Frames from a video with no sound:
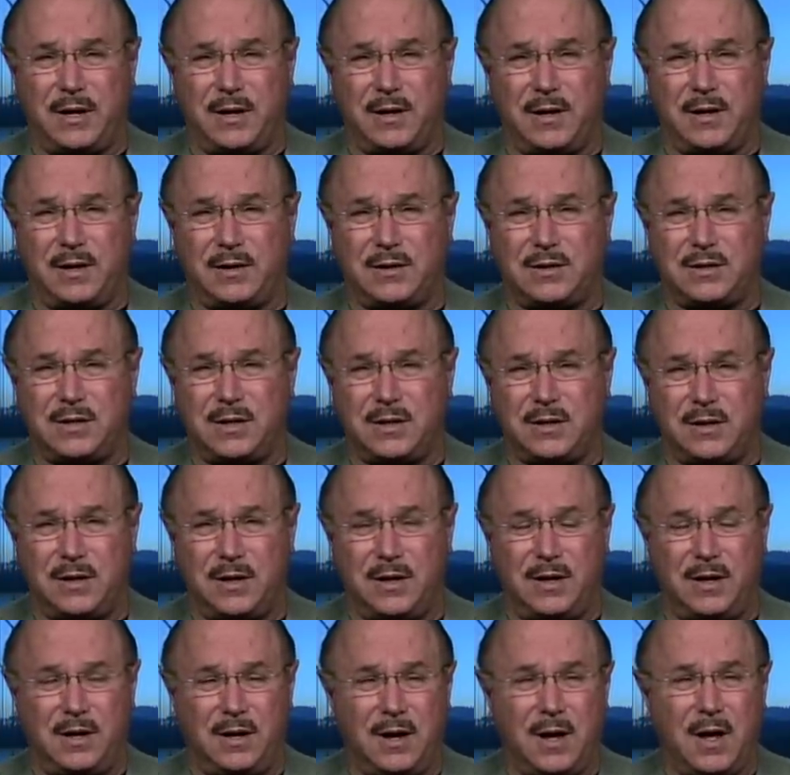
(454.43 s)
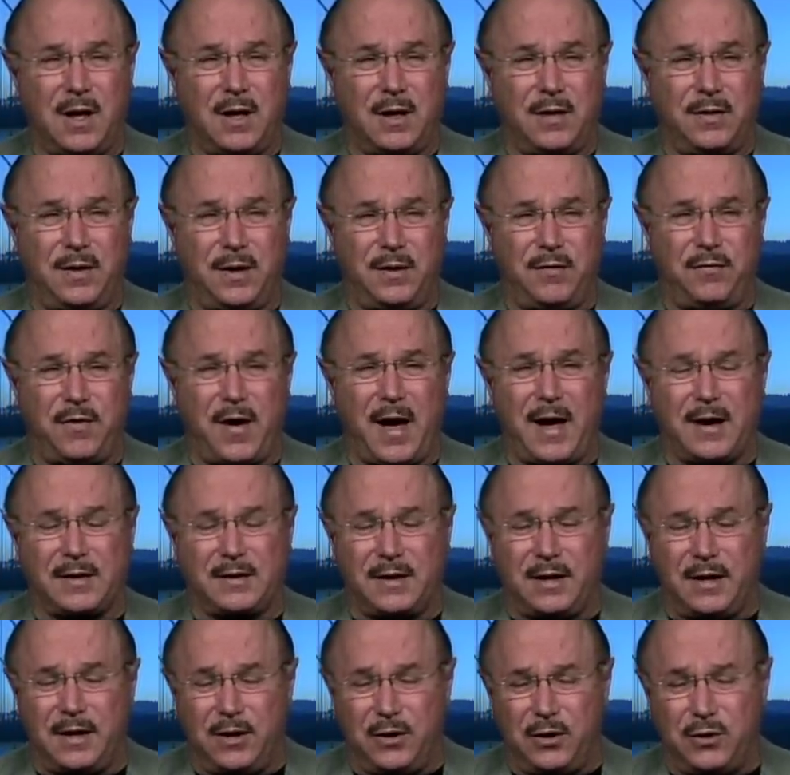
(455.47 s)
Is it the fact
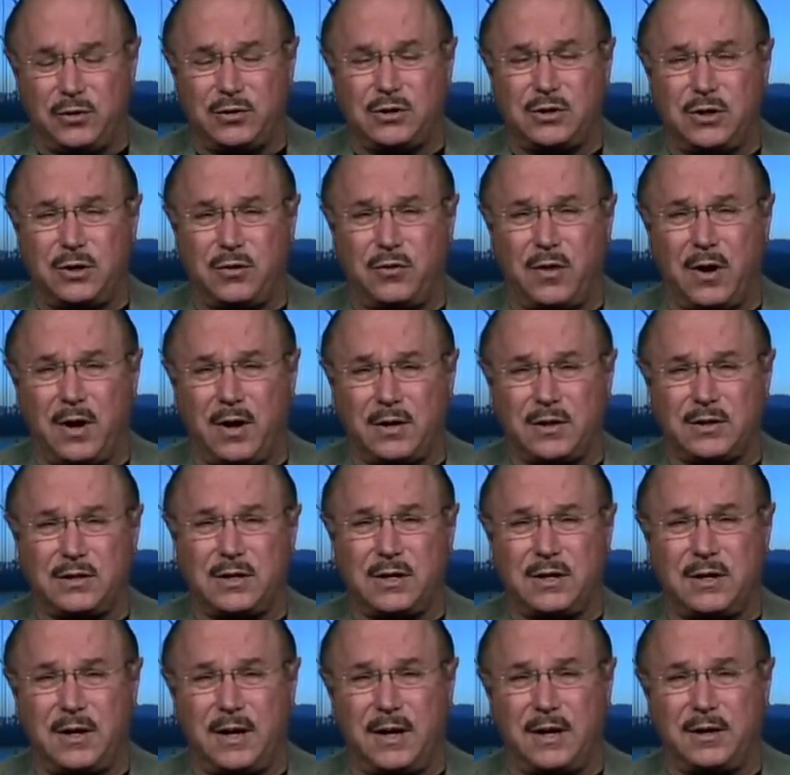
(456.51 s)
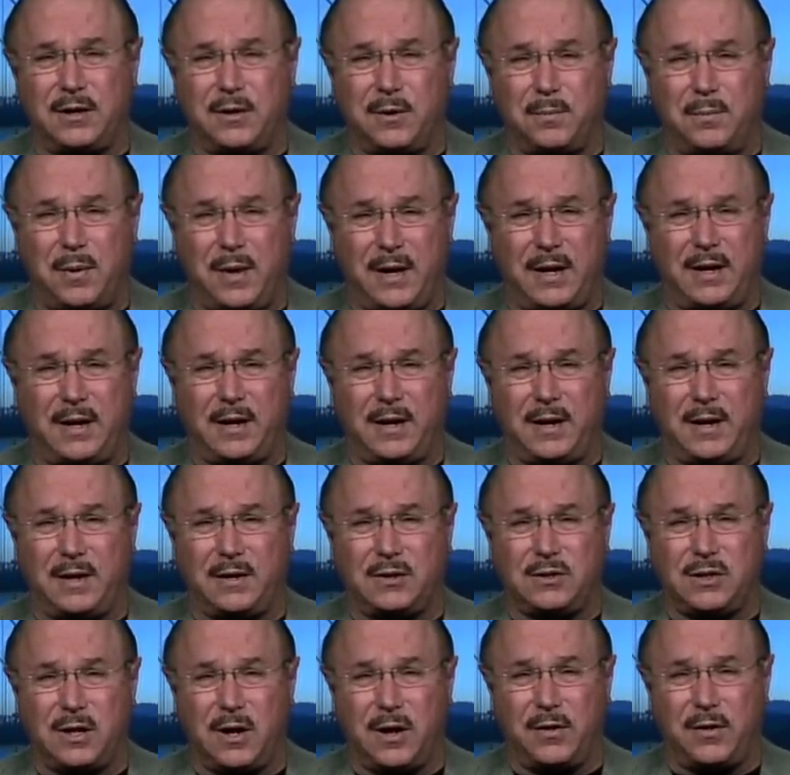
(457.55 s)
that he used the drugs in competing
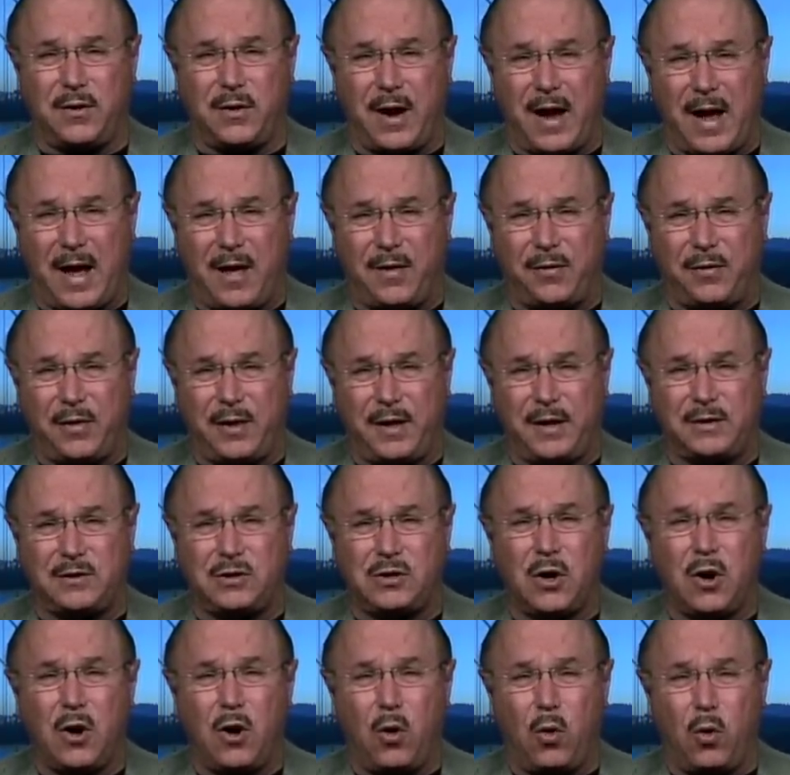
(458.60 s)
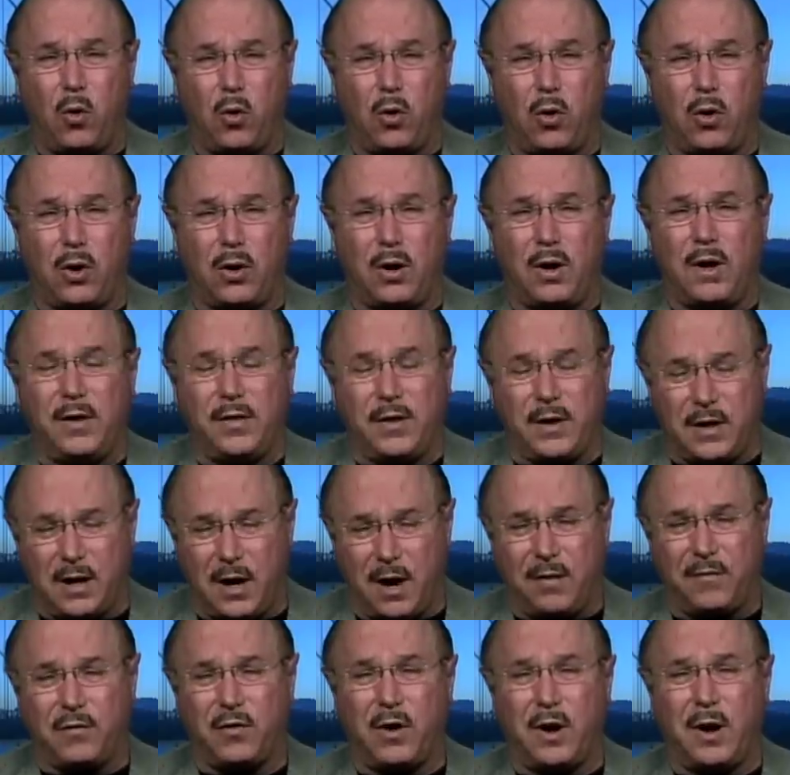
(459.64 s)
against other athletes, or the
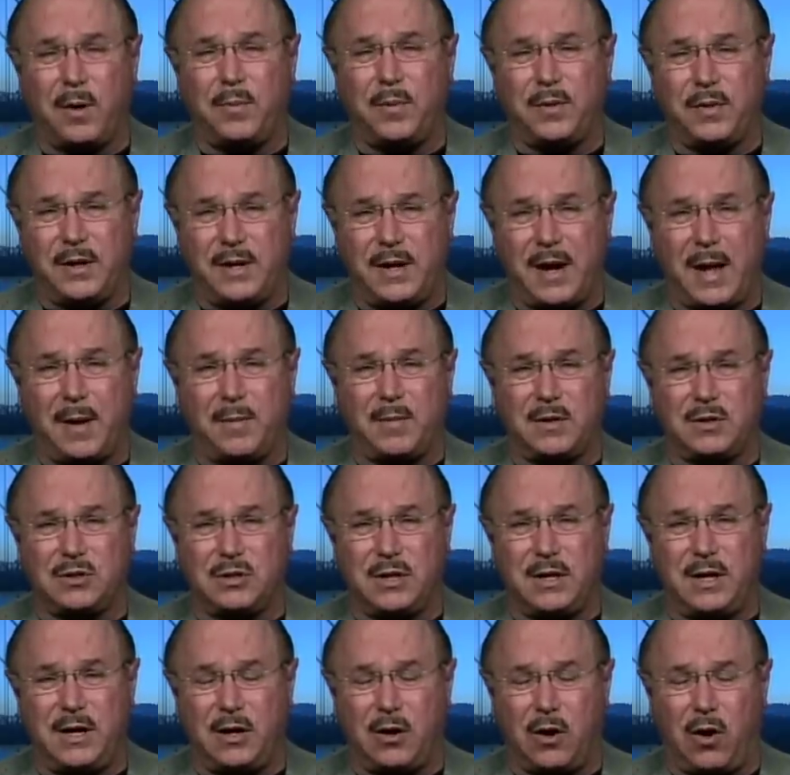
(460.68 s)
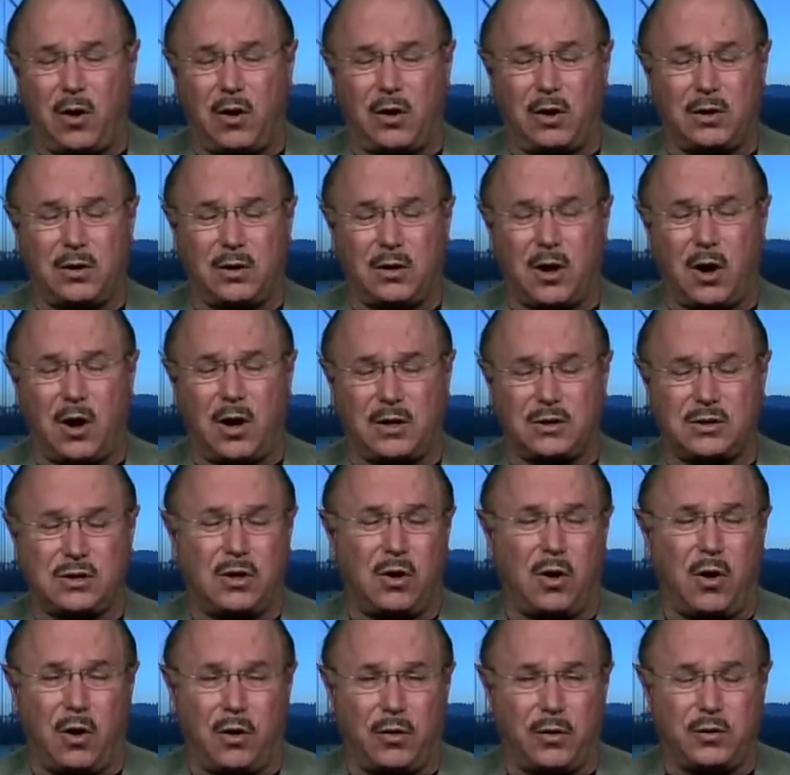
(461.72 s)
cover-up and the damage that he caused to
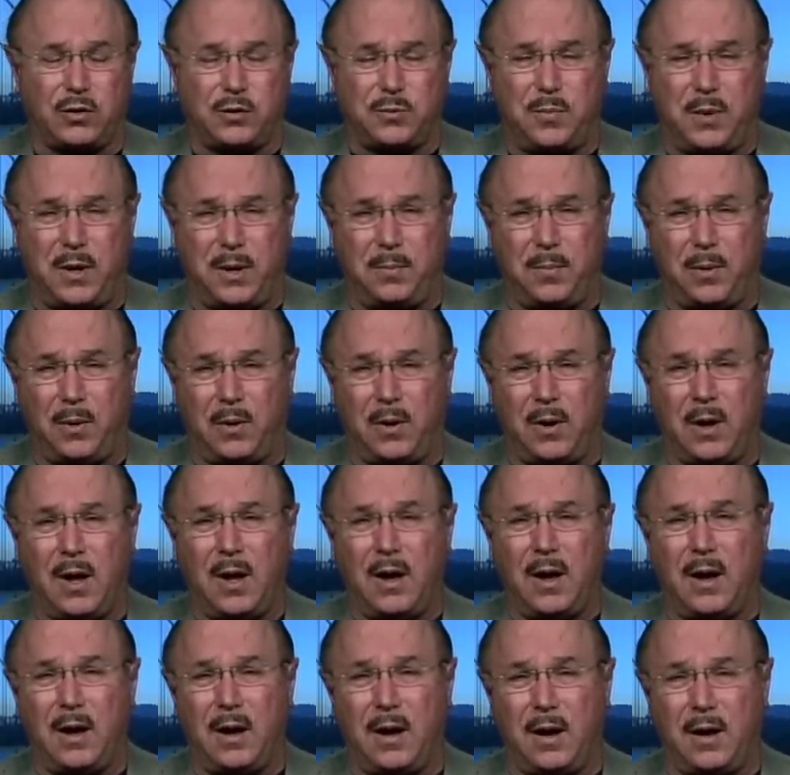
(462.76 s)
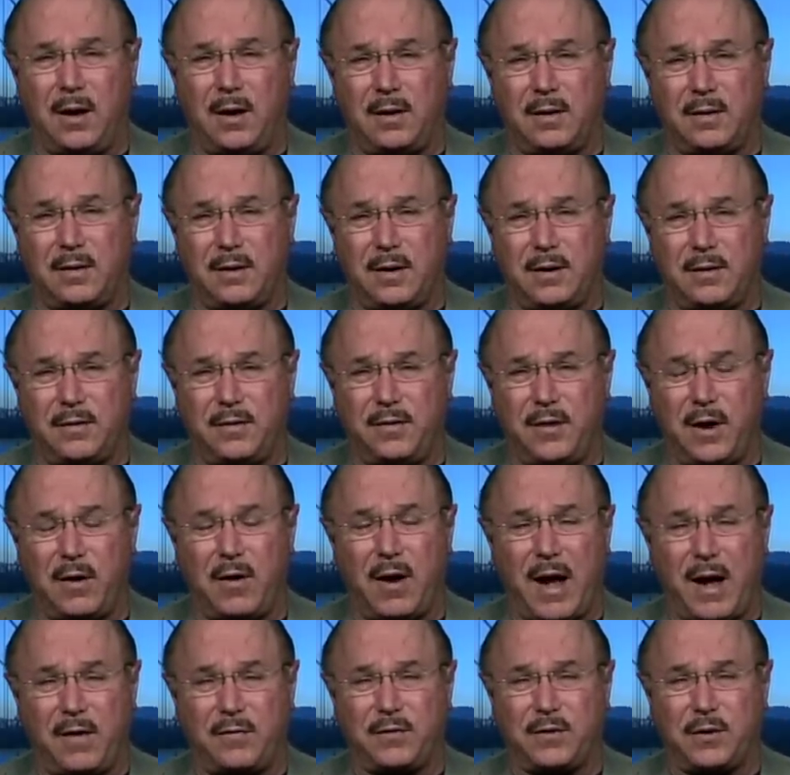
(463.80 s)
all those people
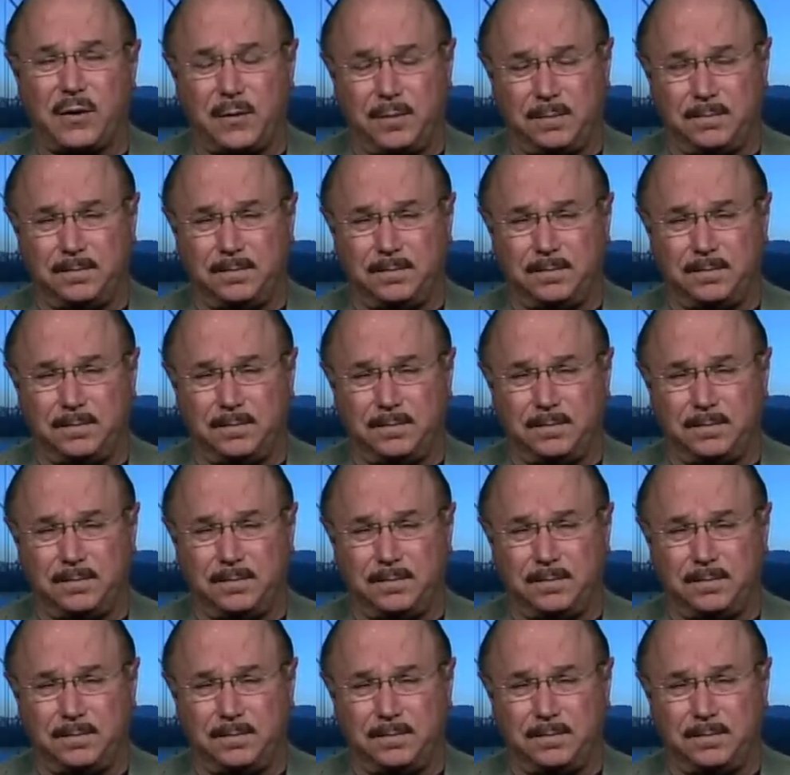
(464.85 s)
thereafter?